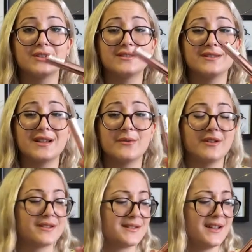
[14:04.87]
This is how it
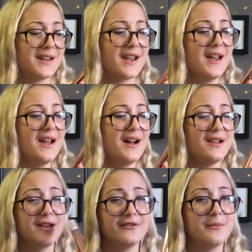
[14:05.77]
looks like.
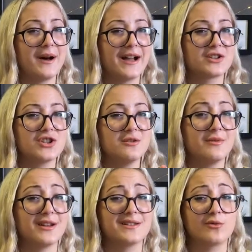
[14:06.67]
Love the packaging
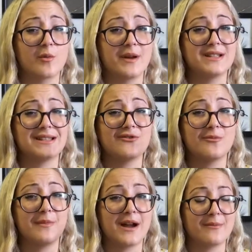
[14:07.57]
because it reminds me of
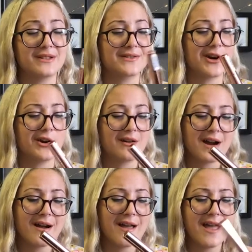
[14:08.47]
my
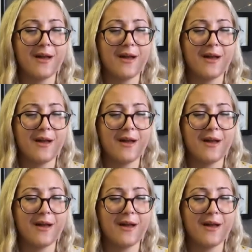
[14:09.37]
mascara,